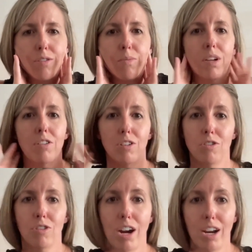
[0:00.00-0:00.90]
want to
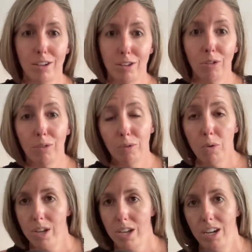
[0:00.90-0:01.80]
try to
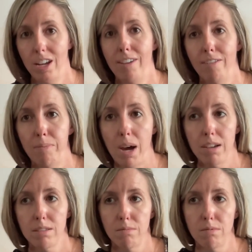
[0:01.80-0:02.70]
avoid if
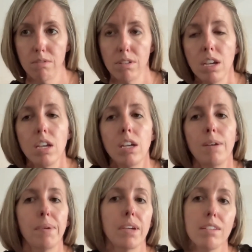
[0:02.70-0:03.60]
possible,
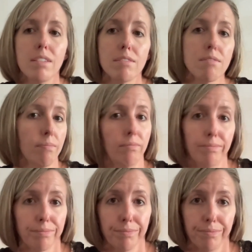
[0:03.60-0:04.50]
because
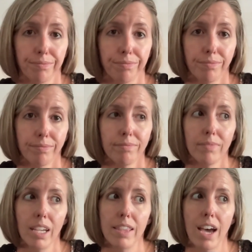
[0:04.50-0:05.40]

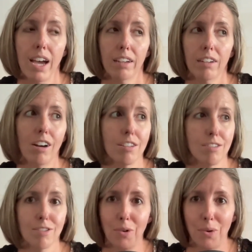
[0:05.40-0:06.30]
that
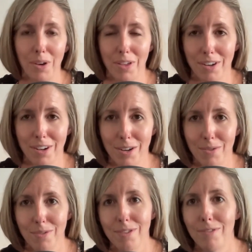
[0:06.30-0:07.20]
causes a whole other
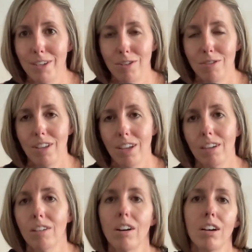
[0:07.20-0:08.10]
host of issues that
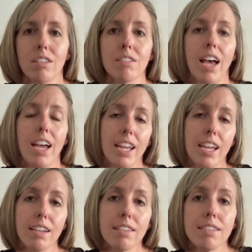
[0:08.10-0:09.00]
can cause
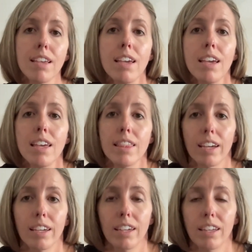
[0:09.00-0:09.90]
headaches,
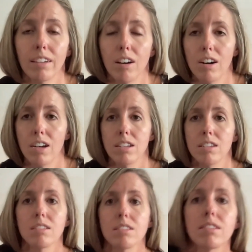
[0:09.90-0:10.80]
that can
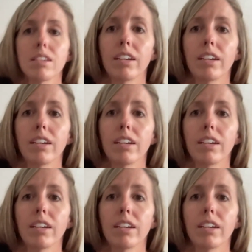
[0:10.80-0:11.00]
cause